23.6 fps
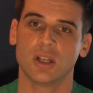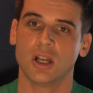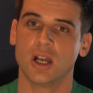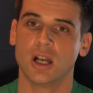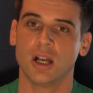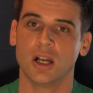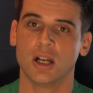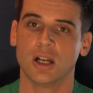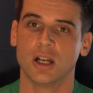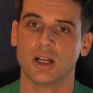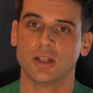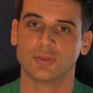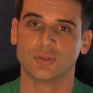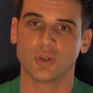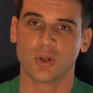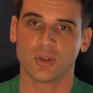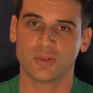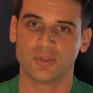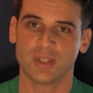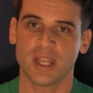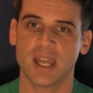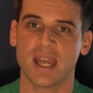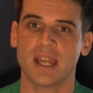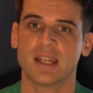uh,
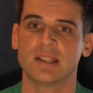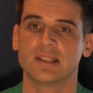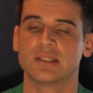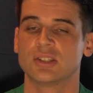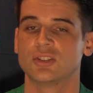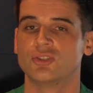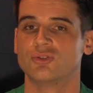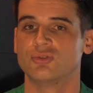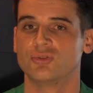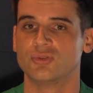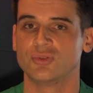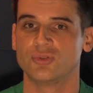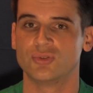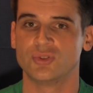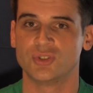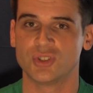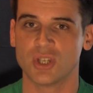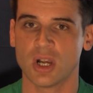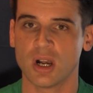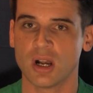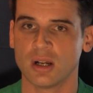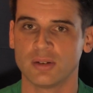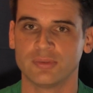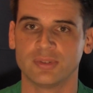.NET,
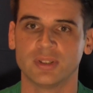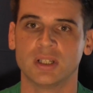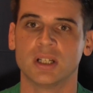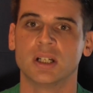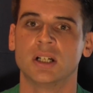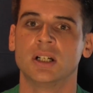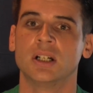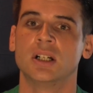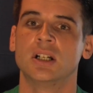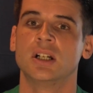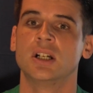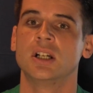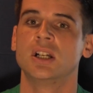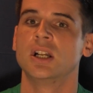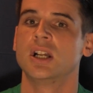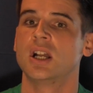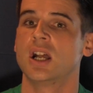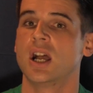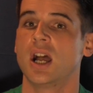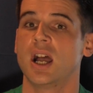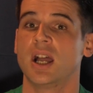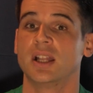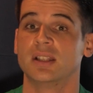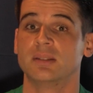Java,
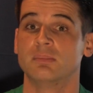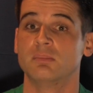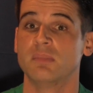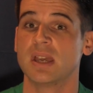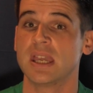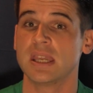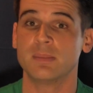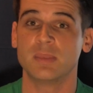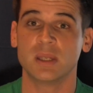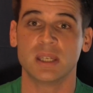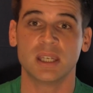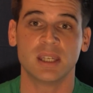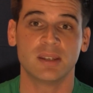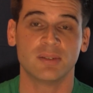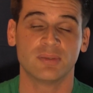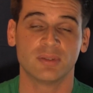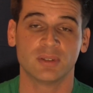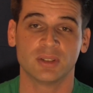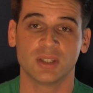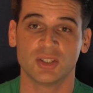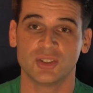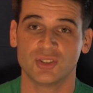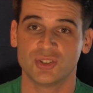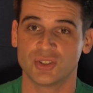and maybe
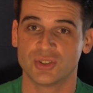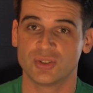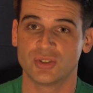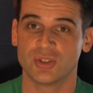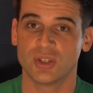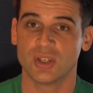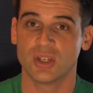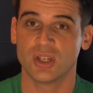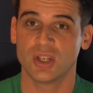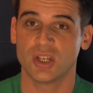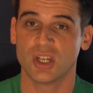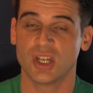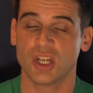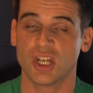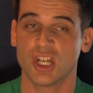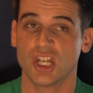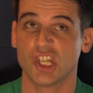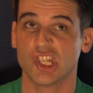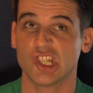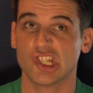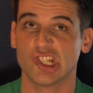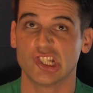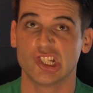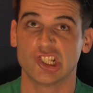even a,
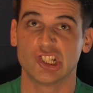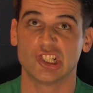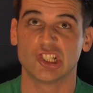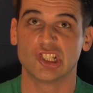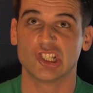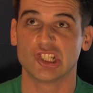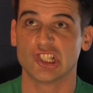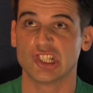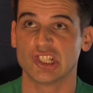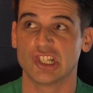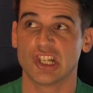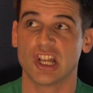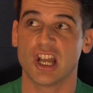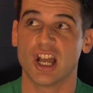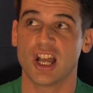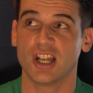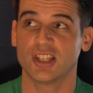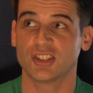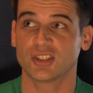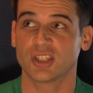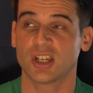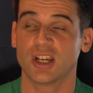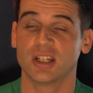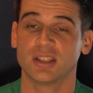uh,
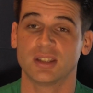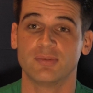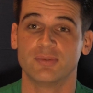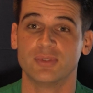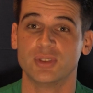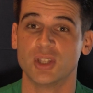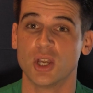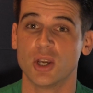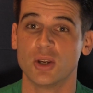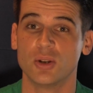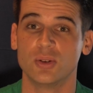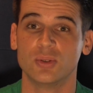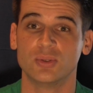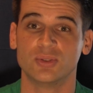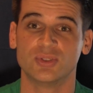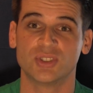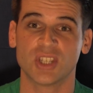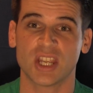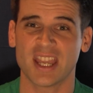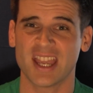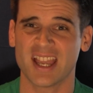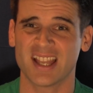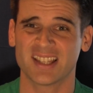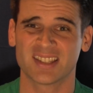a kind of
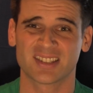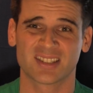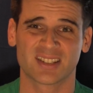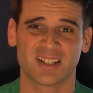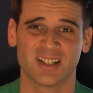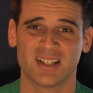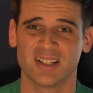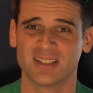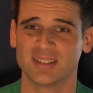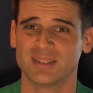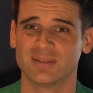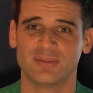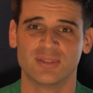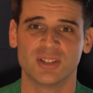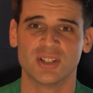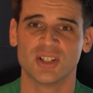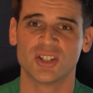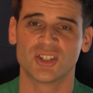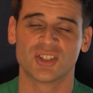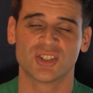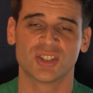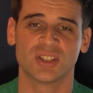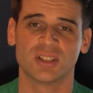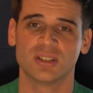Node.js kind of
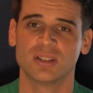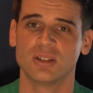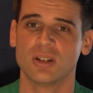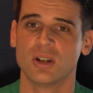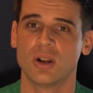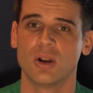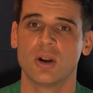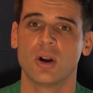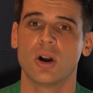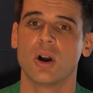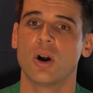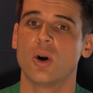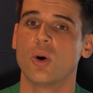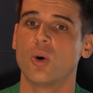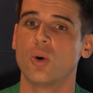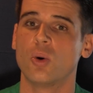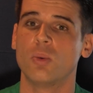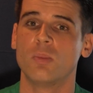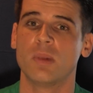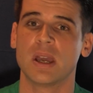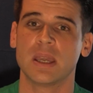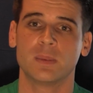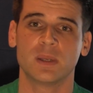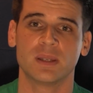version,
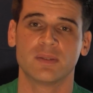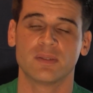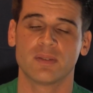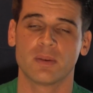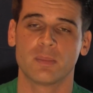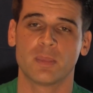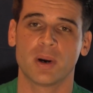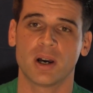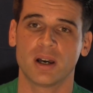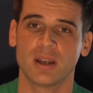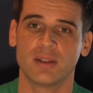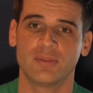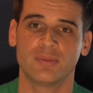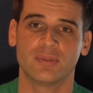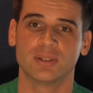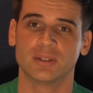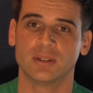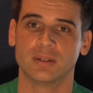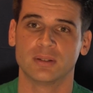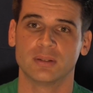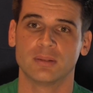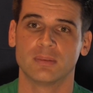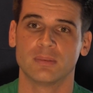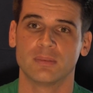or maybe even a
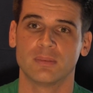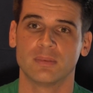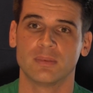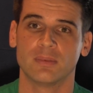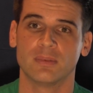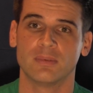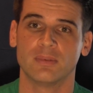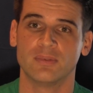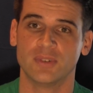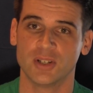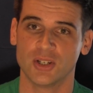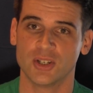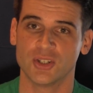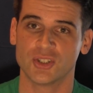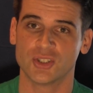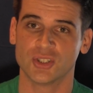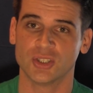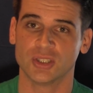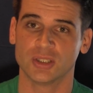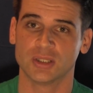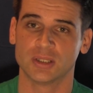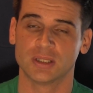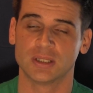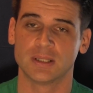Python
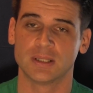version.